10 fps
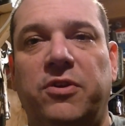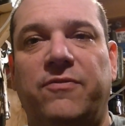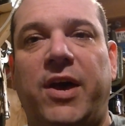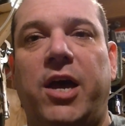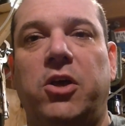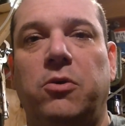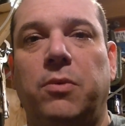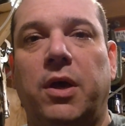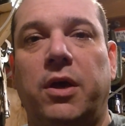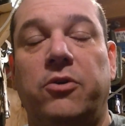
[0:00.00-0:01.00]
a
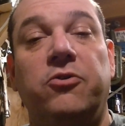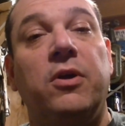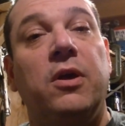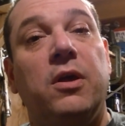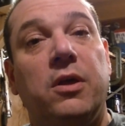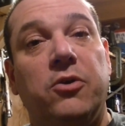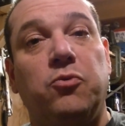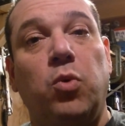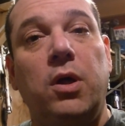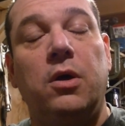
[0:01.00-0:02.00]
vacuum gauge,
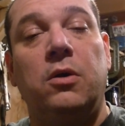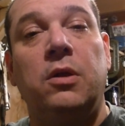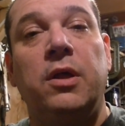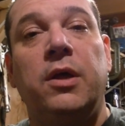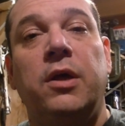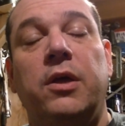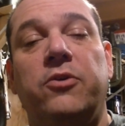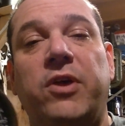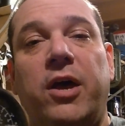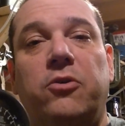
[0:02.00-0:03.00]
as well
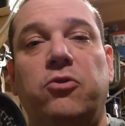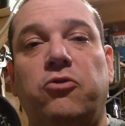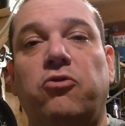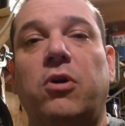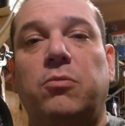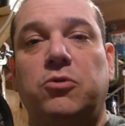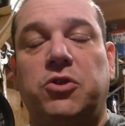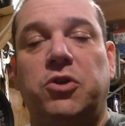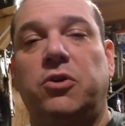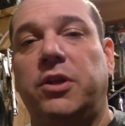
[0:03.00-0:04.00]
as how to
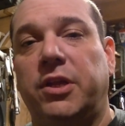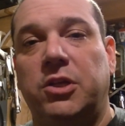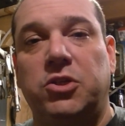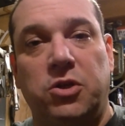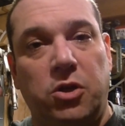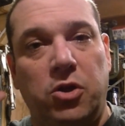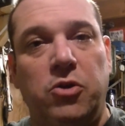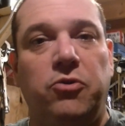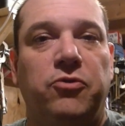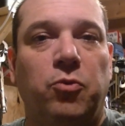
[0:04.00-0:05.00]
troubleshoot an engine
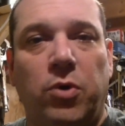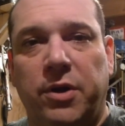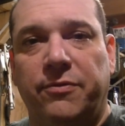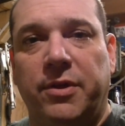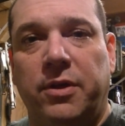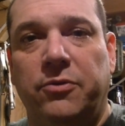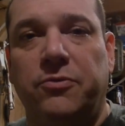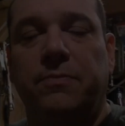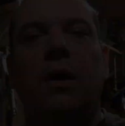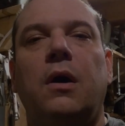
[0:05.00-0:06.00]
using one of
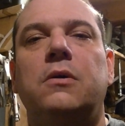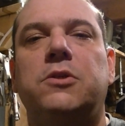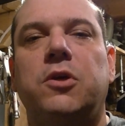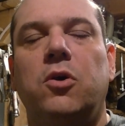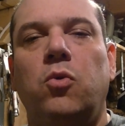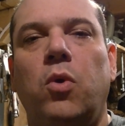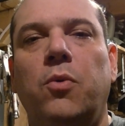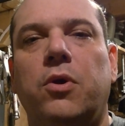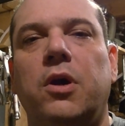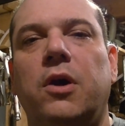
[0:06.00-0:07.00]
these. Also, we
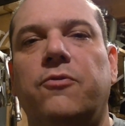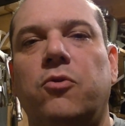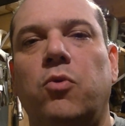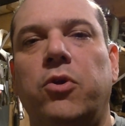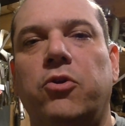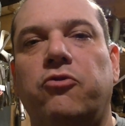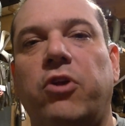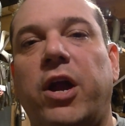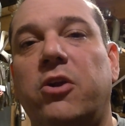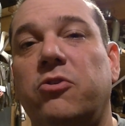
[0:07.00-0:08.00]
will cover when your
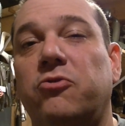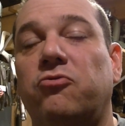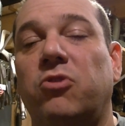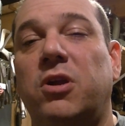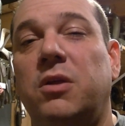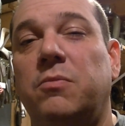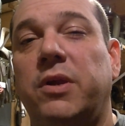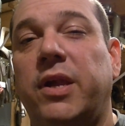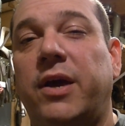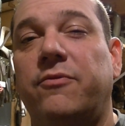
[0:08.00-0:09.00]
tractor is running
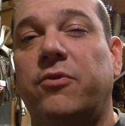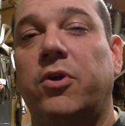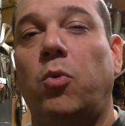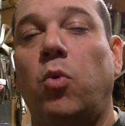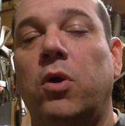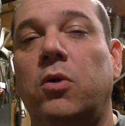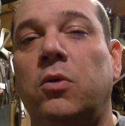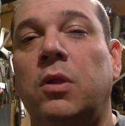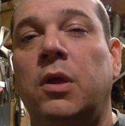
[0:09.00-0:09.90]
but not very well,